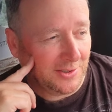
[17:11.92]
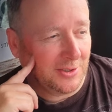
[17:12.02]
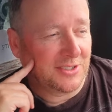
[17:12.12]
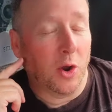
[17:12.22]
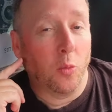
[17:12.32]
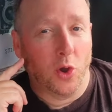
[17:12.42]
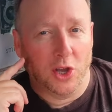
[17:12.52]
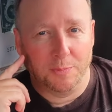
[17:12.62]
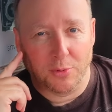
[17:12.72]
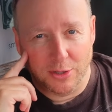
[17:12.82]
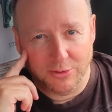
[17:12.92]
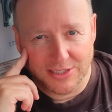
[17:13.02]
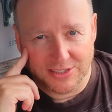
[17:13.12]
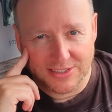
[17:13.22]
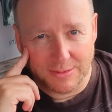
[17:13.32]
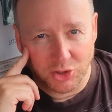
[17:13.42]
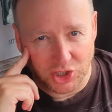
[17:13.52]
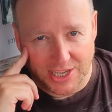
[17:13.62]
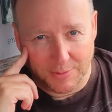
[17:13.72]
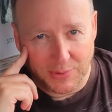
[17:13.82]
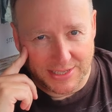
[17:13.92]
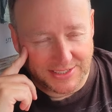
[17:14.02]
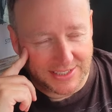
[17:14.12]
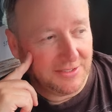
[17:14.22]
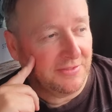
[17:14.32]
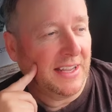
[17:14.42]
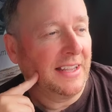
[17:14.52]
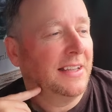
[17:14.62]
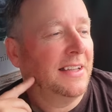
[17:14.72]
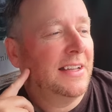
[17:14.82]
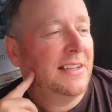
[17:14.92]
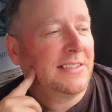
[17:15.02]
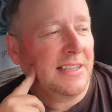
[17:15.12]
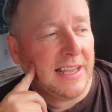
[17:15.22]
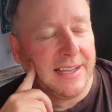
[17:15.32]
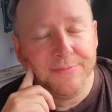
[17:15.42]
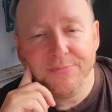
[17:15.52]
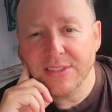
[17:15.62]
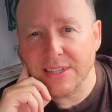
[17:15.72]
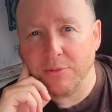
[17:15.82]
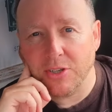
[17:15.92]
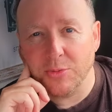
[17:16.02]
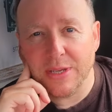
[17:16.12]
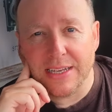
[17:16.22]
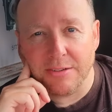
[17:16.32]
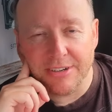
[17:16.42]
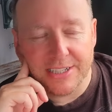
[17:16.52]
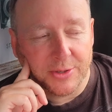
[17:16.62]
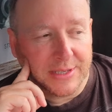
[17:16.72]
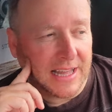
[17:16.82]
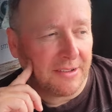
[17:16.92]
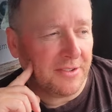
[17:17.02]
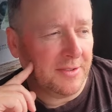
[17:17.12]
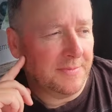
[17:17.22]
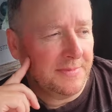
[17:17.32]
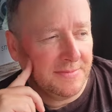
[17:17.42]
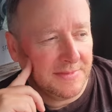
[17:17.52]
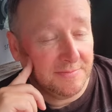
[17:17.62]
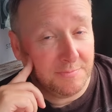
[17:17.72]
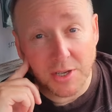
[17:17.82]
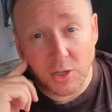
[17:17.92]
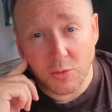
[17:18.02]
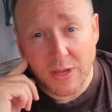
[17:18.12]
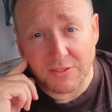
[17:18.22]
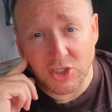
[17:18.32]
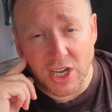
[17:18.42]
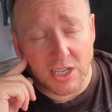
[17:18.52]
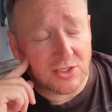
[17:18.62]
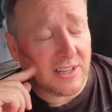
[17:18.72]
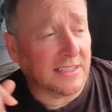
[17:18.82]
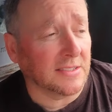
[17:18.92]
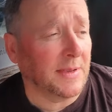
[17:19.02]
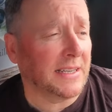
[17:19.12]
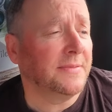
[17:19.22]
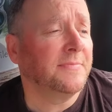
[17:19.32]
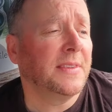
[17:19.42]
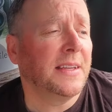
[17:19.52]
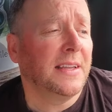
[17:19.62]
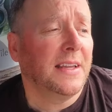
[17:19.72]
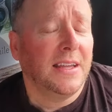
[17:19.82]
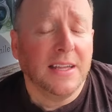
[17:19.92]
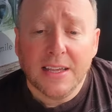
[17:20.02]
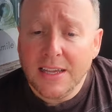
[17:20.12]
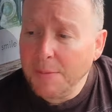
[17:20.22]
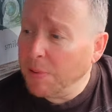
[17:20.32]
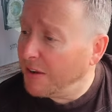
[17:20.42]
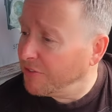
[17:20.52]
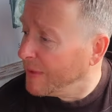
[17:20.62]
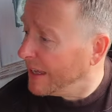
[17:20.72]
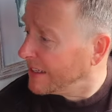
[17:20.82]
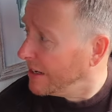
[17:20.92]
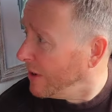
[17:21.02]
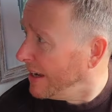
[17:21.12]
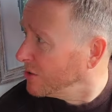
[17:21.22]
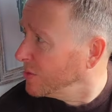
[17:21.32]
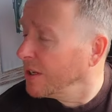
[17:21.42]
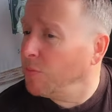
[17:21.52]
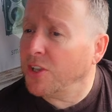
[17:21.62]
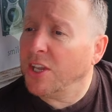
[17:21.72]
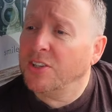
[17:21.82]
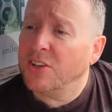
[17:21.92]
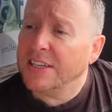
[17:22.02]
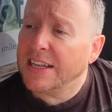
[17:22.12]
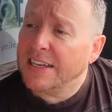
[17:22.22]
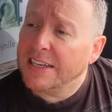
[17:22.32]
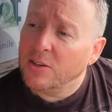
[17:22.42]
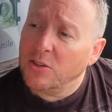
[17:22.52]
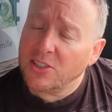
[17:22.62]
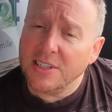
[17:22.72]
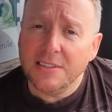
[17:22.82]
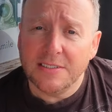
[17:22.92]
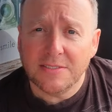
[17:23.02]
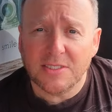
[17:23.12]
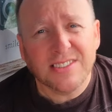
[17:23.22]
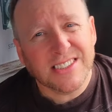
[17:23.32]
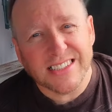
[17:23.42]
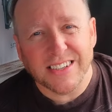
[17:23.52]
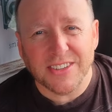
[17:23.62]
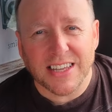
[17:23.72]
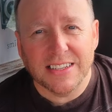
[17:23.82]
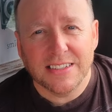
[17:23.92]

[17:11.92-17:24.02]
or a word processor, some shitty PC thing. So yeah, sometimes we end up redoing that for them, but of course we have to charge, so that doesn't matter. Apart from that, I don't know what else we're doing. What are you doing today, Lee Lawson? She's over there.